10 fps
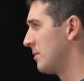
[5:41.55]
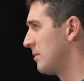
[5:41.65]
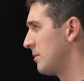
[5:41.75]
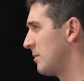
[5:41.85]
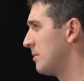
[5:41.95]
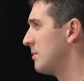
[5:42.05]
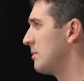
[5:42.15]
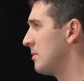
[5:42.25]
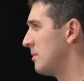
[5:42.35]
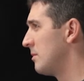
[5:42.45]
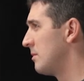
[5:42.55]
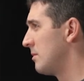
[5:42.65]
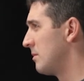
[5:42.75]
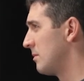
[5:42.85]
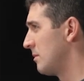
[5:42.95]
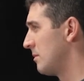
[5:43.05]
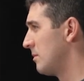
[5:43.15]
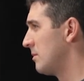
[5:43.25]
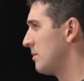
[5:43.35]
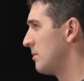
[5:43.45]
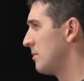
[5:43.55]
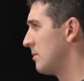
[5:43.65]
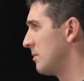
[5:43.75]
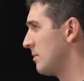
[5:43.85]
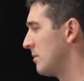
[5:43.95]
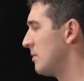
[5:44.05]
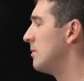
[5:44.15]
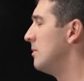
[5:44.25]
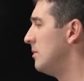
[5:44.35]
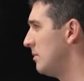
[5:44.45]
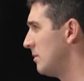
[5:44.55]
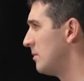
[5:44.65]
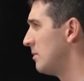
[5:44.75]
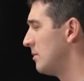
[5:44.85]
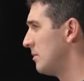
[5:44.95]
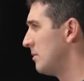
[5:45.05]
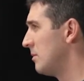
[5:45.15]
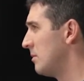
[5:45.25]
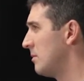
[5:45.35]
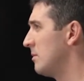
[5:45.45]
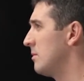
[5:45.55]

(not speaking)